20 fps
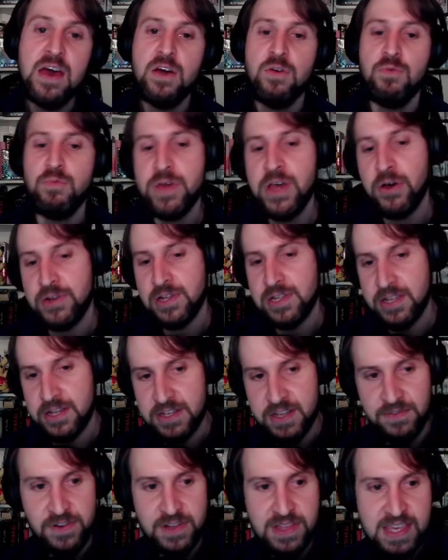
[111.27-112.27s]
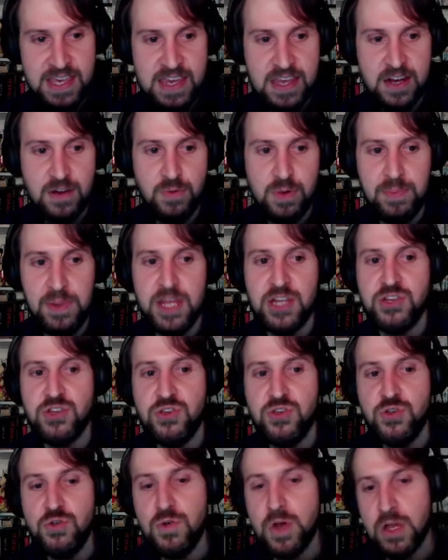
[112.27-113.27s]
We go it a little differently here. We play
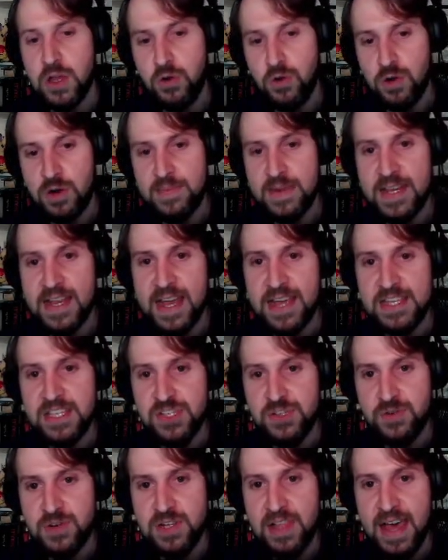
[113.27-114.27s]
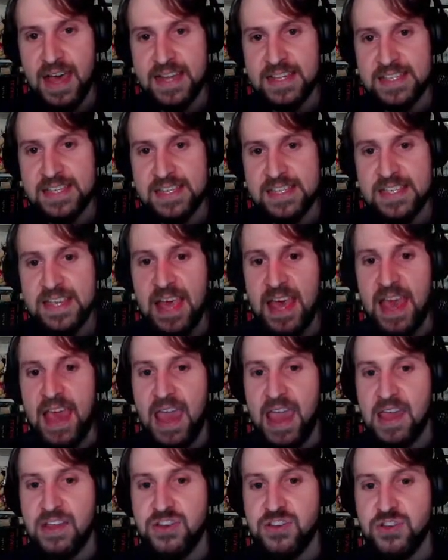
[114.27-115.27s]
2 Gormandized Snorlaxes
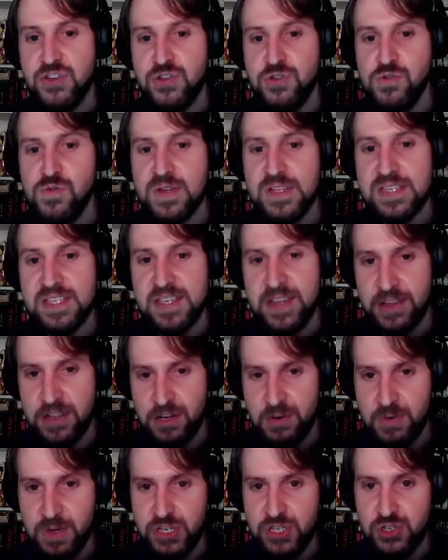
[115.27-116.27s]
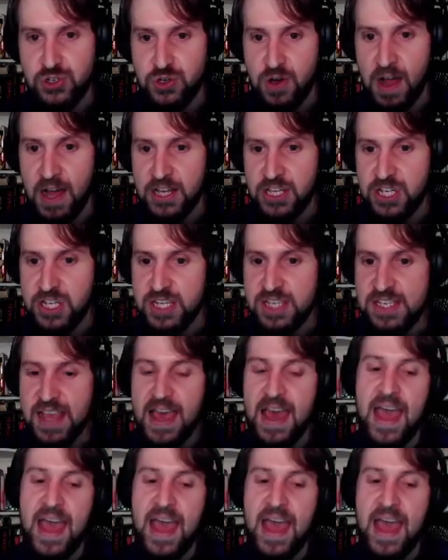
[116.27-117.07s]
and 2 Stellar Wish Jirachis,